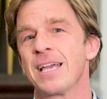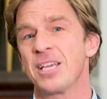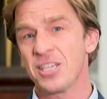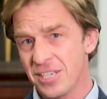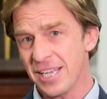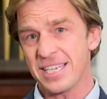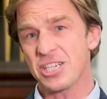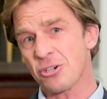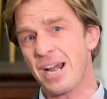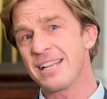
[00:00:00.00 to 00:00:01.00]
You see
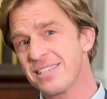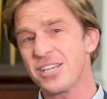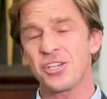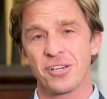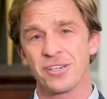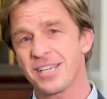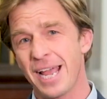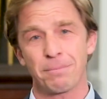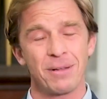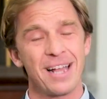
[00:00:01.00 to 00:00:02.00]
this transition
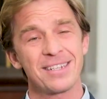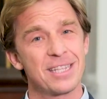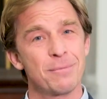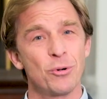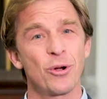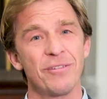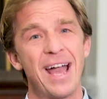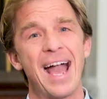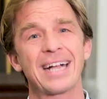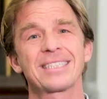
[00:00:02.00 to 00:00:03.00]
take place in the book of
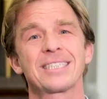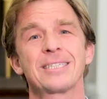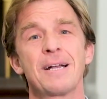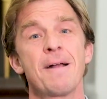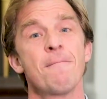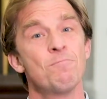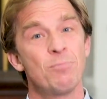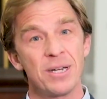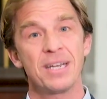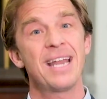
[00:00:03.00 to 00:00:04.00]
Acts.
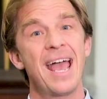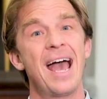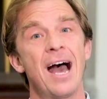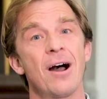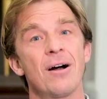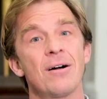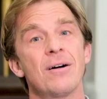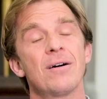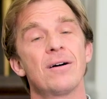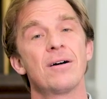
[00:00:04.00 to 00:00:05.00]
But now,
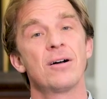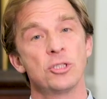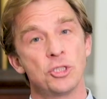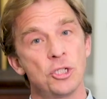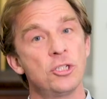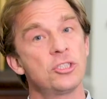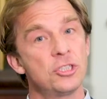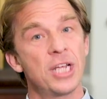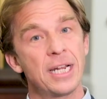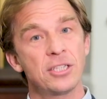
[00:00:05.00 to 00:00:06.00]
Jews
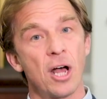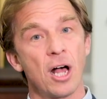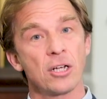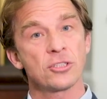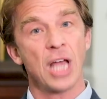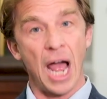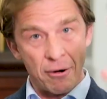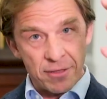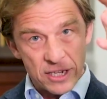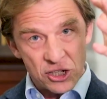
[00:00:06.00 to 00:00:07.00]
and Gentiles
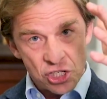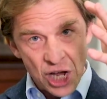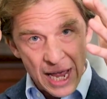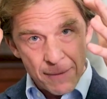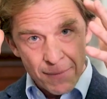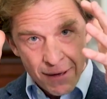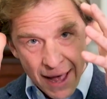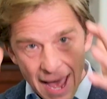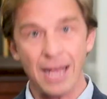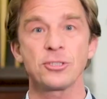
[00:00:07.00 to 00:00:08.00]
are in the same
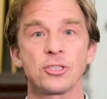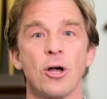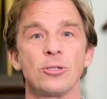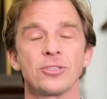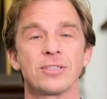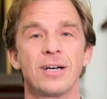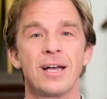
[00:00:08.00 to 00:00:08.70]
household.